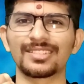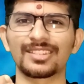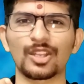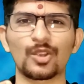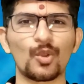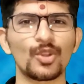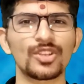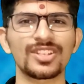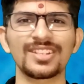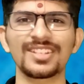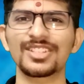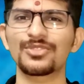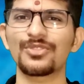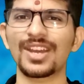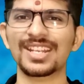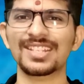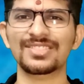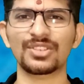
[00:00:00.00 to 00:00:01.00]
the question
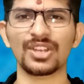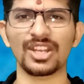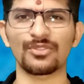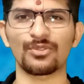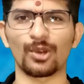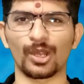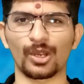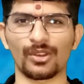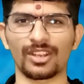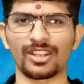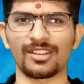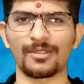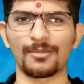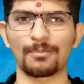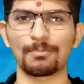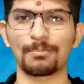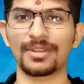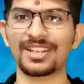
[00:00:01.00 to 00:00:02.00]
is very straightforward
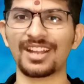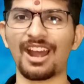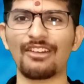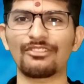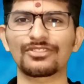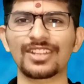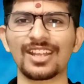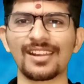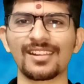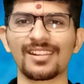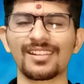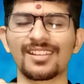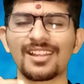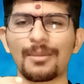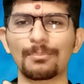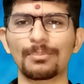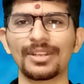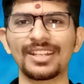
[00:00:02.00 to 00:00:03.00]
but
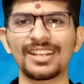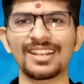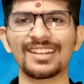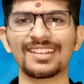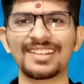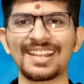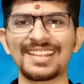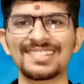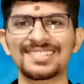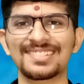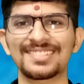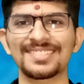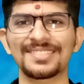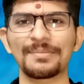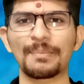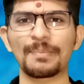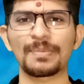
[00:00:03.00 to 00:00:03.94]
after completing a test